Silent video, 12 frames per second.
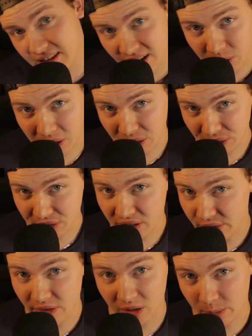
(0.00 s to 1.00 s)
how I learned to
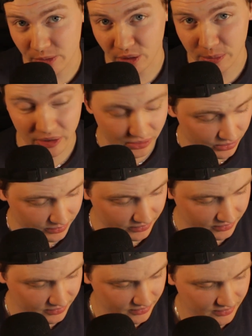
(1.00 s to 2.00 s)
develop film at home.
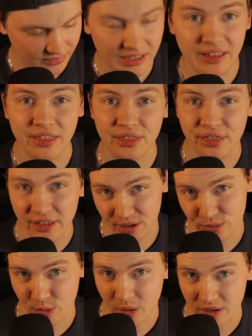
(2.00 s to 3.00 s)
Thank you
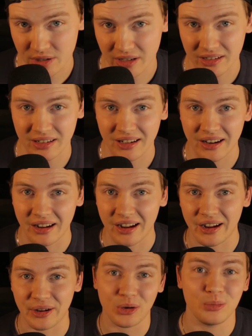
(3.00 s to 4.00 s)
for watching.
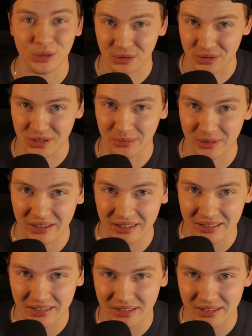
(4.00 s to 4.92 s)
I hope you learned something.